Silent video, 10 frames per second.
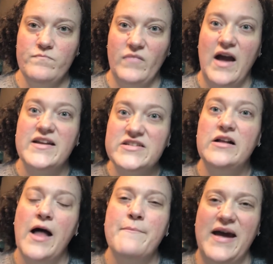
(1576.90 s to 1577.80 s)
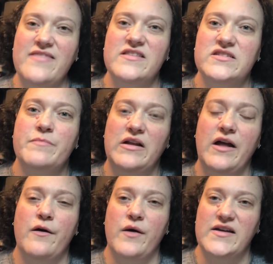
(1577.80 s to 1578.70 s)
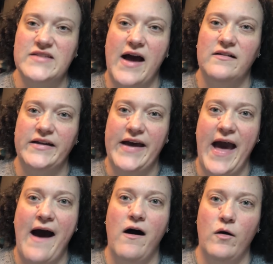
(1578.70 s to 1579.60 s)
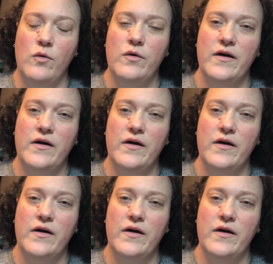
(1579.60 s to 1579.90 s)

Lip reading: until I made this pillow exactly how